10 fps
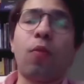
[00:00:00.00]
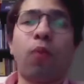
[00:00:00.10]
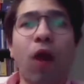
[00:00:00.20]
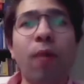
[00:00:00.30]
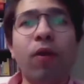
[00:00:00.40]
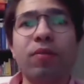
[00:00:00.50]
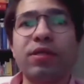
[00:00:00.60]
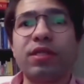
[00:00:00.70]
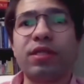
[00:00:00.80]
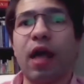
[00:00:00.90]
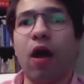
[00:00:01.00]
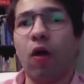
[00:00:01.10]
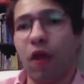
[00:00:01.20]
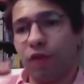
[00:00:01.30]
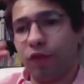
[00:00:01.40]
The problem is, is
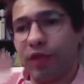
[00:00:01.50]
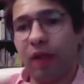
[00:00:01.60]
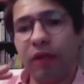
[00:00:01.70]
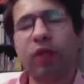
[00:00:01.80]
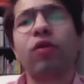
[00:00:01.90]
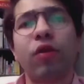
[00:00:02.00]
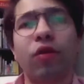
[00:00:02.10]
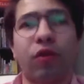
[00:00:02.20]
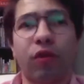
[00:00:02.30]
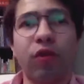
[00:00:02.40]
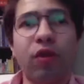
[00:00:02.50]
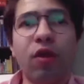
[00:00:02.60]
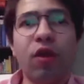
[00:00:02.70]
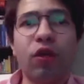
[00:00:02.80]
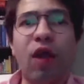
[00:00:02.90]
that if you're down here on Earth,
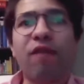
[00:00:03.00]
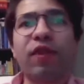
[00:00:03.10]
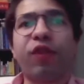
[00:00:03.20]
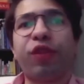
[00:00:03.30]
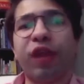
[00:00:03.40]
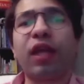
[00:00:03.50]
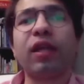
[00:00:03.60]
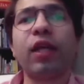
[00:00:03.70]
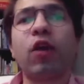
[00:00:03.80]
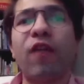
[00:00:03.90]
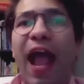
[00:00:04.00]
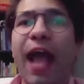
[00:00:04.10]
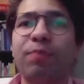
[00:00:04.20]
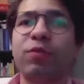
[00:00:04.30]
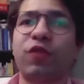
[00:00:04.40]
you have a thick layer of
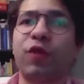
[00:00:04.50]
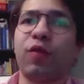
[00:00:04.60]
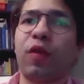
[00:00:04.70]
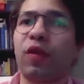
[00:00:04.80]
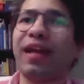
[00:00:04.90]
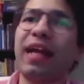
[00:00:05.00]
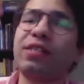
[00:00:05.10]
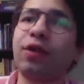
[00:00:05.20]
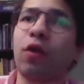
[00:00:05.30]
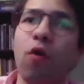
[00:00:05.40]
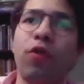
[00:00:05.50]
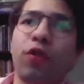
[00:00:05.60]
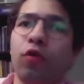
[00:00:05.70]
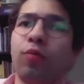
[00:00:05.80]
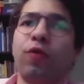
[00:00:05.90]
atmosphere that the light has to go
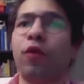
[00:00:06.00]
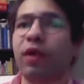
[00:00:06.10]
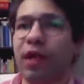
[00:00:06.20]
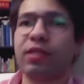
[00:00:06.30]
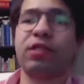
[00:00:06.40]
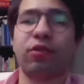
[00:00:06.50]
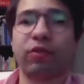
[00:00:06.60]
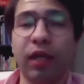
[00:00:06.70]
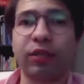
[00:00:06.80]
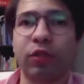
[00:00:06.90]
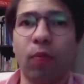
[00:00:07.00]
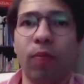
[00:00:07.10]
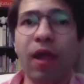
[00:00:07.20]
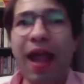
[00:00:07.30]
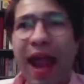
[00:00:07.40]
through before it gets to your
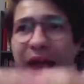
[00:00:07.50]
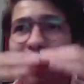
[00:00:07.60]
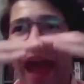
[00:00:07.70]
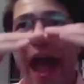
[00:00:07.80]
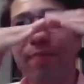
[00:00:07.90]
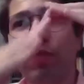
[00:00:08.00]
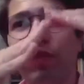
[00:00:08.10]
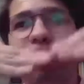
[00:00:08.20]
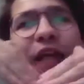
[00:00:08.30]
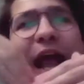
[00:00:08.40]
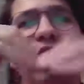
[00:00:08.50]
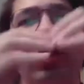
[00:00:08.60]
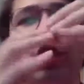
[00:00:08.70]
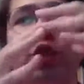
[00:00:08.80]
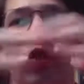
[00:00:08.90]
telescope. And the atmosphere is
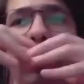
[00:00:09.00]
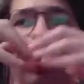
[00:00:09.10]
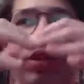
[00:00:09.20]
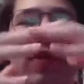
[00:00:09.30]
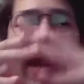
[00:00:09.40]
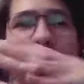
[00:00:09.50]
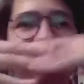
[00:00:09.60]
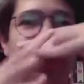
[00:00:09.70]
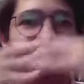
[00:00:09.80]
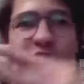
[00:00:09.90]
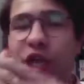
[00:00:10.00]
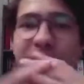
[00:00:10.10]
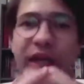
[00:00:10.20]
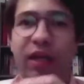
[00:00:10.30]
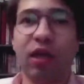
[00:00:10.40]
actually turbulent. So the atmosphere is
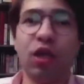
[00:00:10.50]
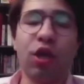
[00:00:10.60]
shaking.